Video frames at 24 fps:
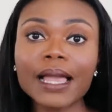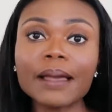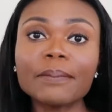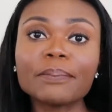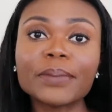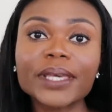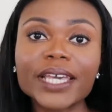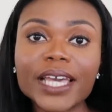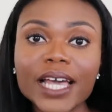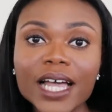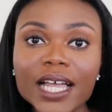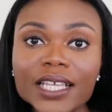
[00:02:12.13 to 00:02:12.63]

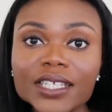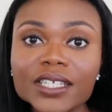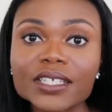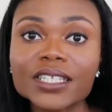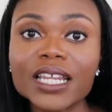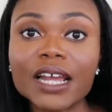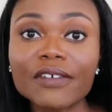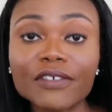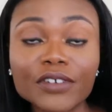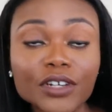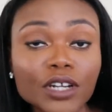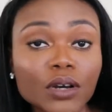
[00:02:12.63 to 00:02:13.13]
because you
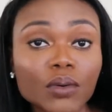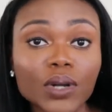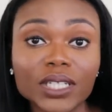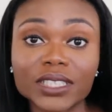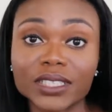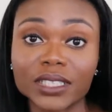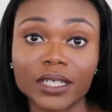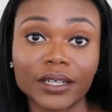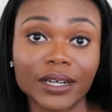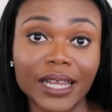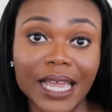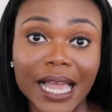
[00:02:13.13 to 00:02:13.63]
never know
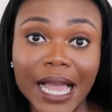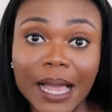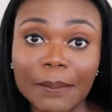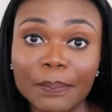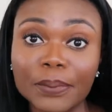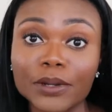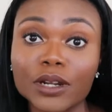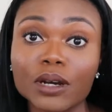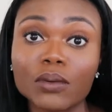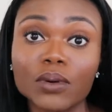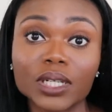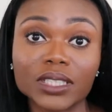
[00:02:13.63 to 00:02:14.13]
what's going to
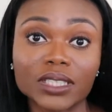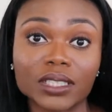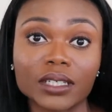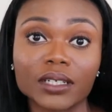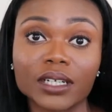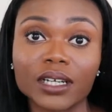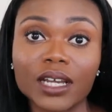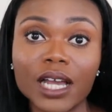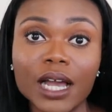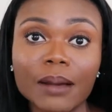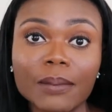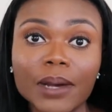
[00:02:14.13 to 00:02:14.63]
happen or what's going
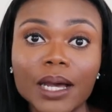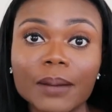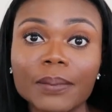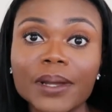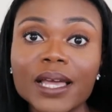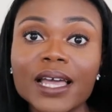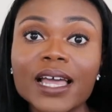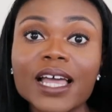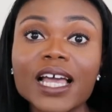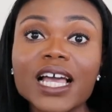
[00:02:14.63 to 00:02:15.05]
to come up.